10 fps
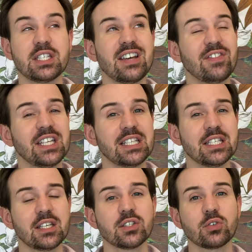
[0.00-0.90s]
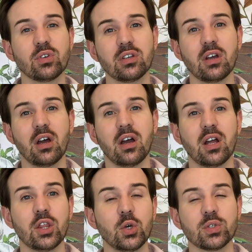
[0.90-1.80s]
Definitely sunscreen
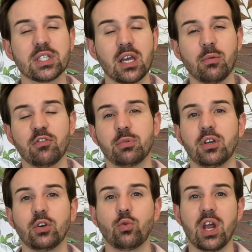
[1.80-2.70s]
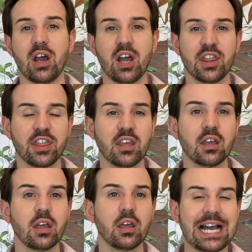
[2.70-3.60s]
are those type of product where I think